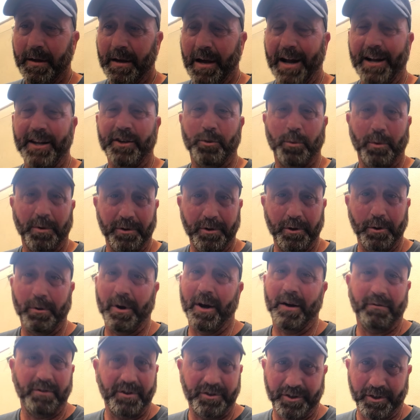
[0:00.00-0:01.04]
and He's with you
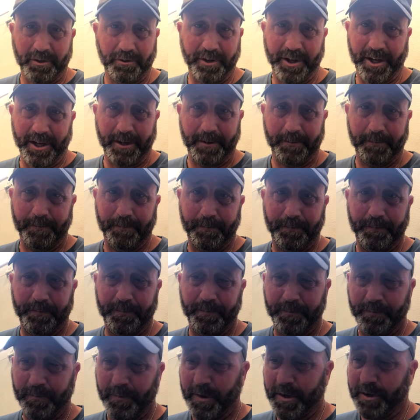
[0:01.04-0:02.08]
every single day.
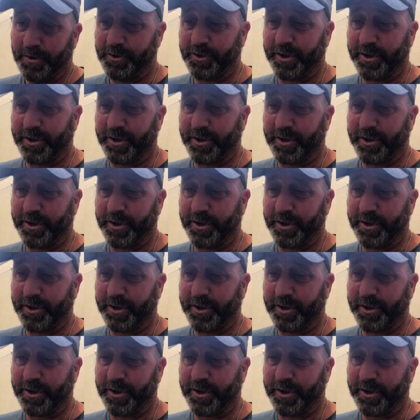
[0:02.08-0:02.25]
You